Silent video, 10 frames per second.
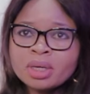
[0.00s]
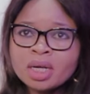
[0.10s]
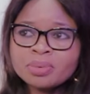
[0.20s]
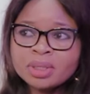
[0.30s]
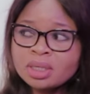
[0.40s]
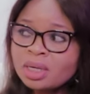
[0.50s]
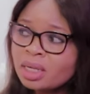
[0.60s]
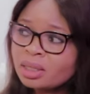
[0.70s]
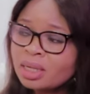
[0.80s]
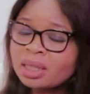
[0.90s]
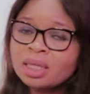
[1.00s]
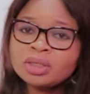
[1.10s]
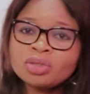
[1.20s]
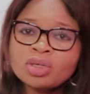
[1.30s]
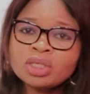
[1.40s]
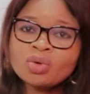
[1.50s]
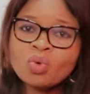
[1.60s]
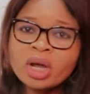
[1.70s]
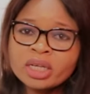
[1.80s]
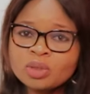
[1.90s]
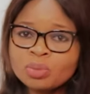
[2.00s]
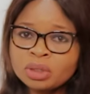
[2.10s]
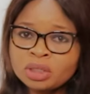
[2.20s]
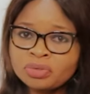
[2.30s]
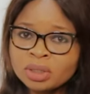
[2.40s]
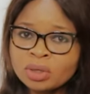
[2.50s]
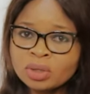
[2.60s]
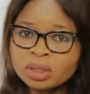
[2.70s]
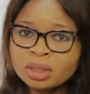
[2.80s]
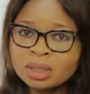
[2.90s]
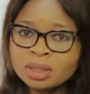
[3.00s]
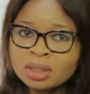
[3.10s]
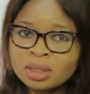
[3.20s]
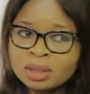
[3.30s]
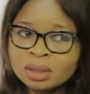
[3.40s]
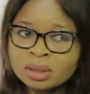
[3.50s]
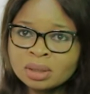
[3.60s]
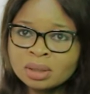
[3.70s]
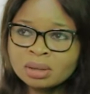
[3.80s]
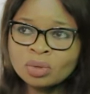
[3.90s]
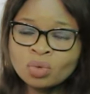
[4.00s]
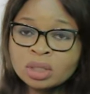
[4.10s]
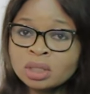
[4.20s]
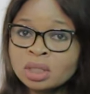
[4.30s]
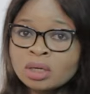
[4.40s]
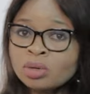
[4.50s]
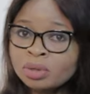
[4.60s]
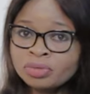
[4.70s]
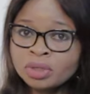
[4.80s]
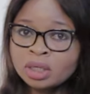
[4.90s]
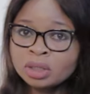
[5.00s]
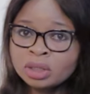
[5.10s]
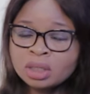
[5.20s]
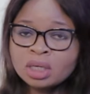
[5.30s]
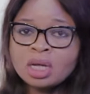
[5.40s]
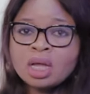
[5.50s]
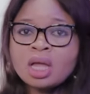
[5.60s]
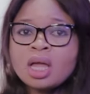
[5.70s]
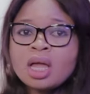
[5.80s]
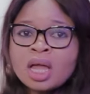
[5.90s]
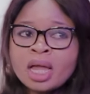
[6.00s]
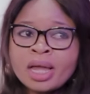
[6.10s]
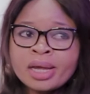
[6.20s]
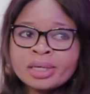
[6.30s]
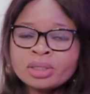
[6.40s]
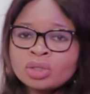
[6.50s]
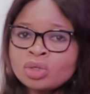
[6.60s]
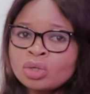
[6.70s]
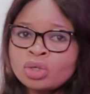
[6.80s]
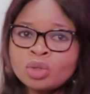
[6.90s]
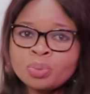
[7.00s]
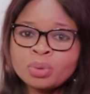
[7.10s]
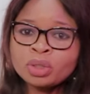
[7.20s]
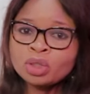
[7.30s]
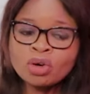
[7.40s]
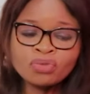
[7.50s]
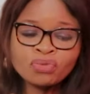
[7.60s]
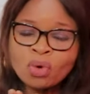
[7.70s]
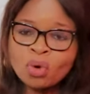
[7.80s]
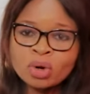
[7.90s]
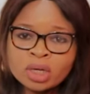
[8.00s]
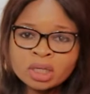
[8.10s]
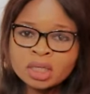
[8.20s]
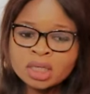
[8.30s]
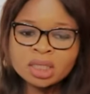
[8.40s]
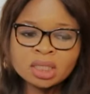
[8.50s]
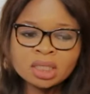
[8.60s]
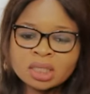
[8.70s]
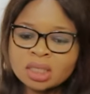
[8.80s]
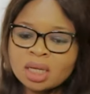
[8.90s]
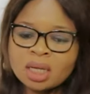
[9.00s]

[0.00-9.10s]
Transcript: Abstinence, I think the reason why it's more difficult these days is the world is a global village, and so you put your phone is